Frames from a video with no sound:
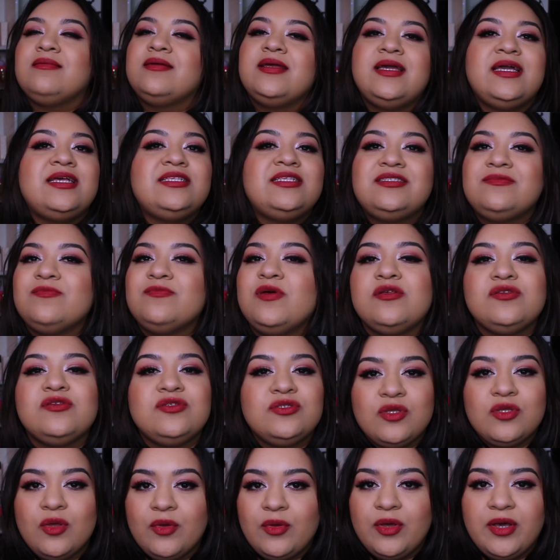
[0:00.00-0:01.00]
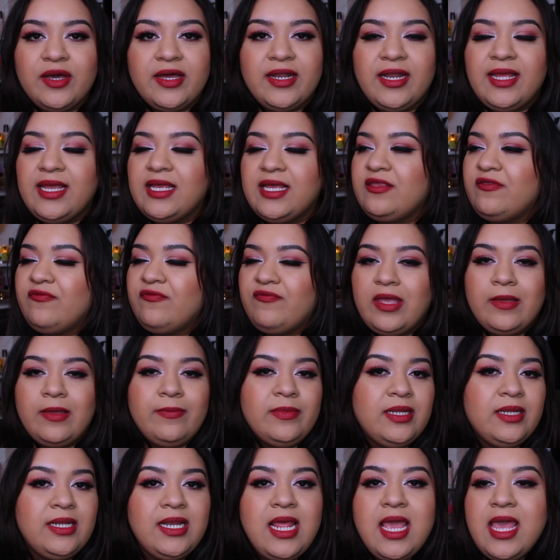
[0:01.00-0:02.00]
it smells so good. It's
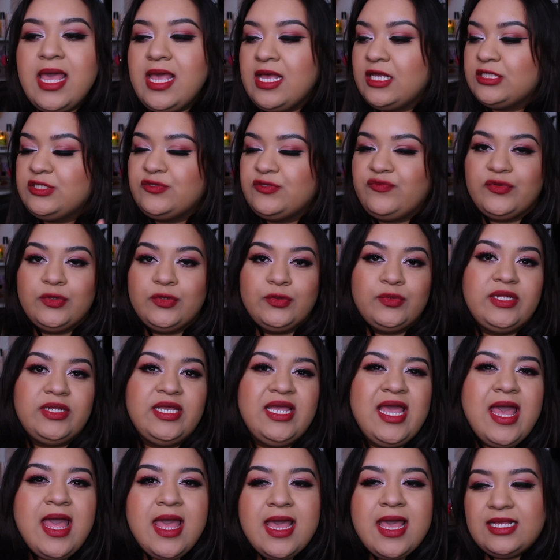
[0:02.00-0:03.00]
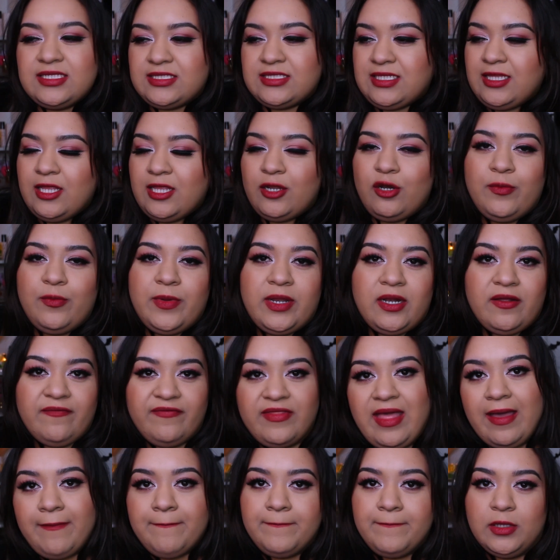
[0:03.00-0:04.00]
feminine, it's fruity, it's a little bit of
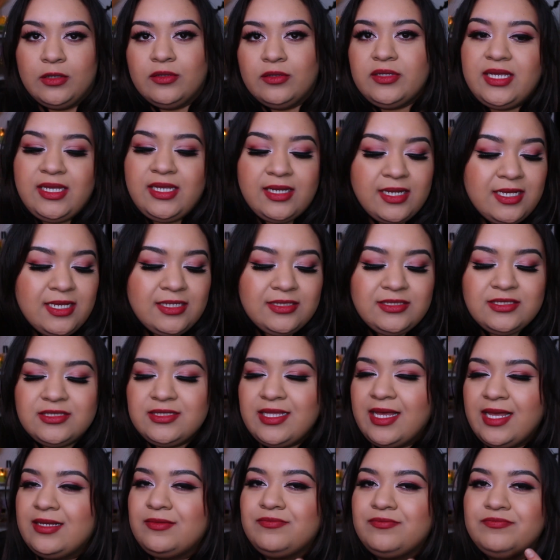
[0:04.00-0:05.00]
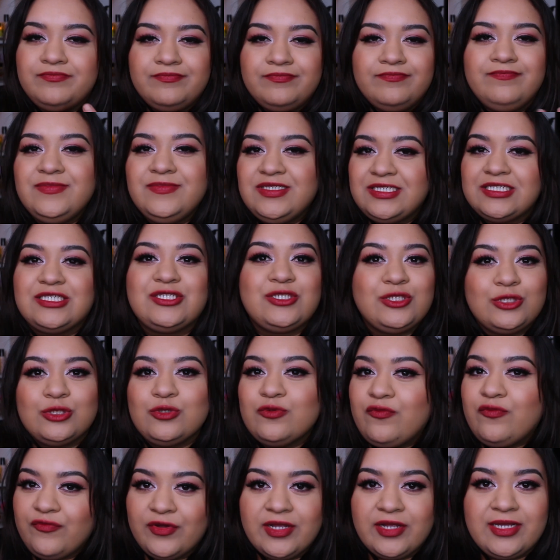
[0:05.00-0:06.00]
that milkiness that is
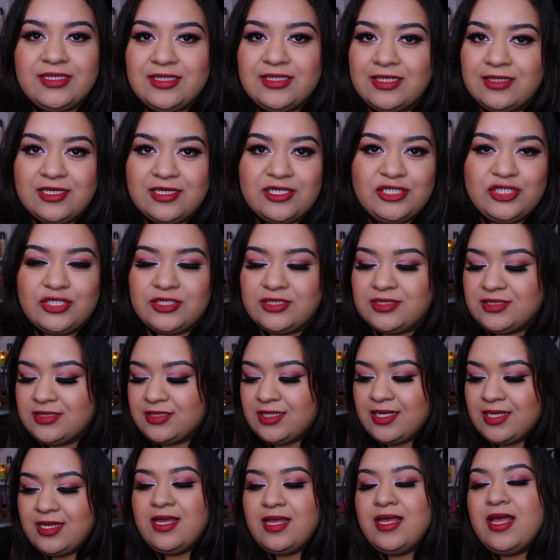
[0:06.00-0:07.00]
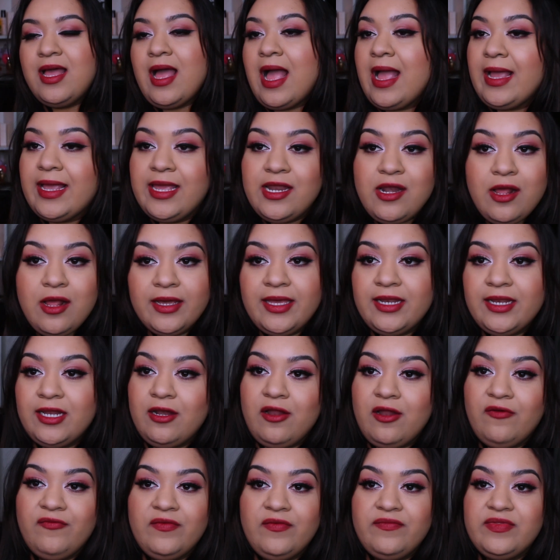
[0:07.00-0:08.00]
so freaking delicious. I cannot get
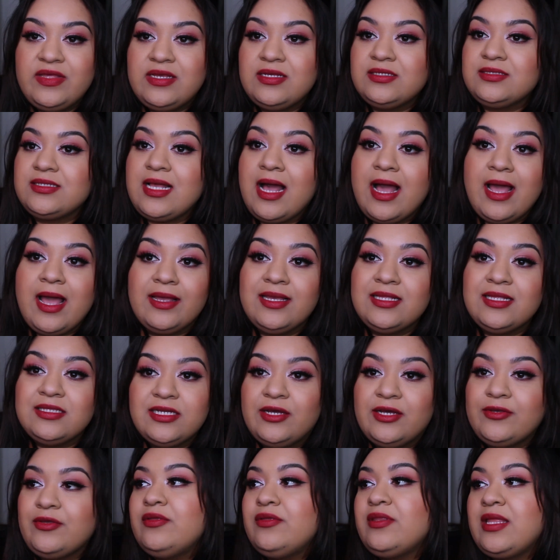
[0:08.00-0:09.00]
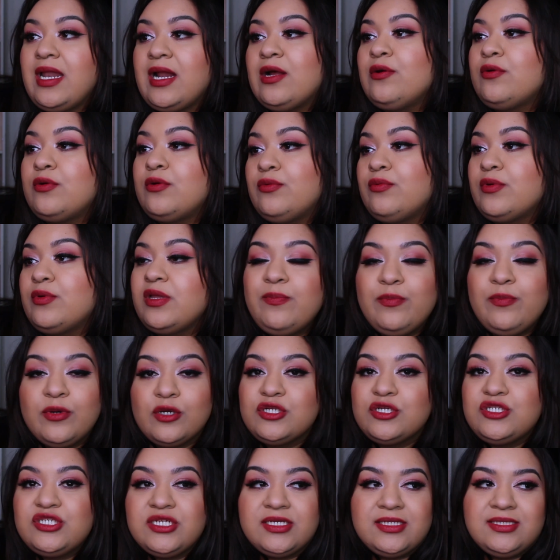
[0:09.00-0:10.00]
enough of this. I can tell you that I would
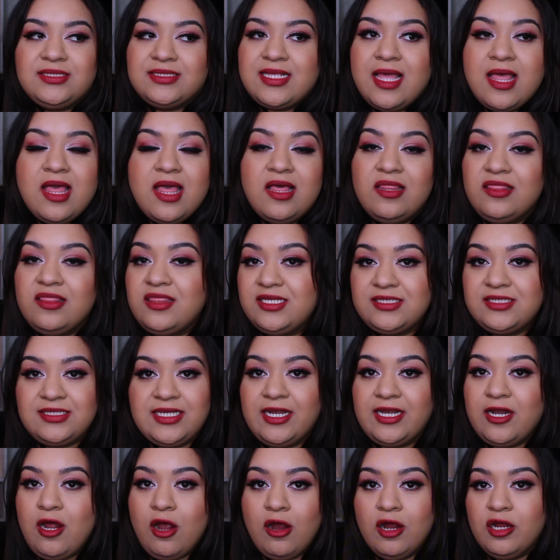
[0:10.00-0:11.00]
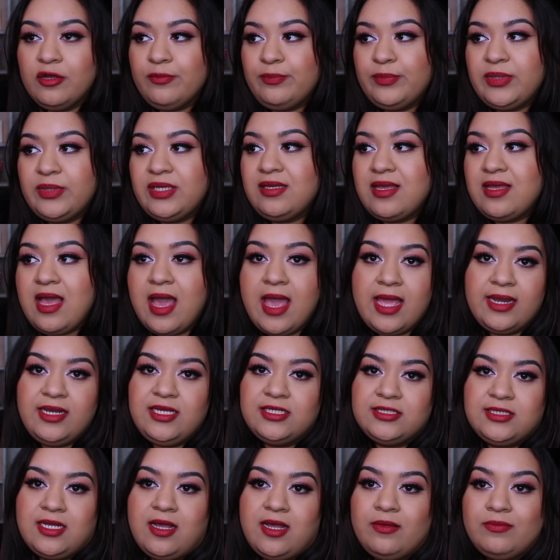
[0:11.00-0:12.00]
repurchase this in a heartbeat
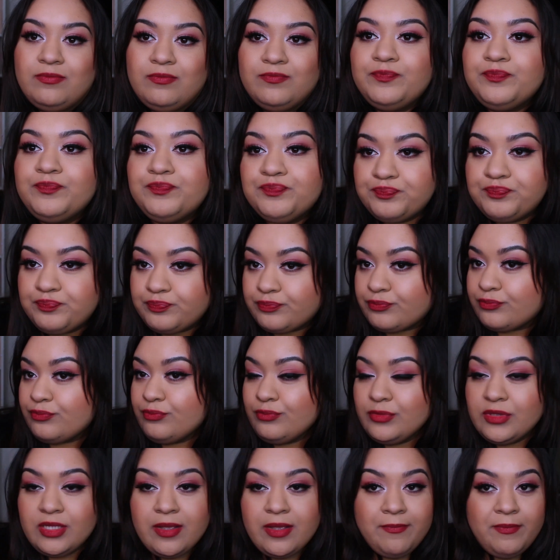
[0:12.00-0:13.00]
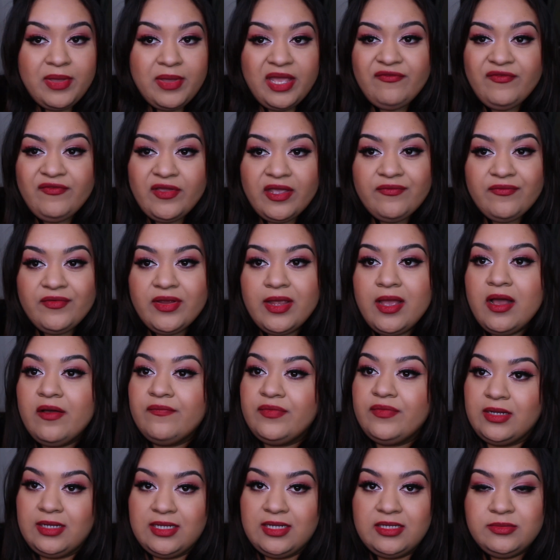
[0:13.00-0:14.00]
anytime. My favorite
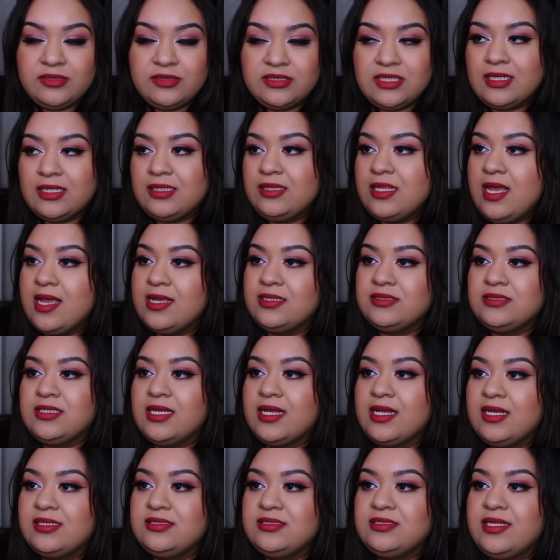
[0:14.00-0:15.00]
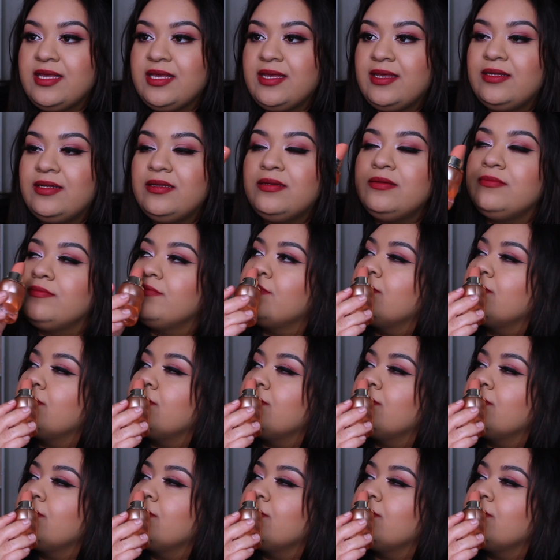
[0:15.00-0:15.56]
of the lipstick lines, like I said,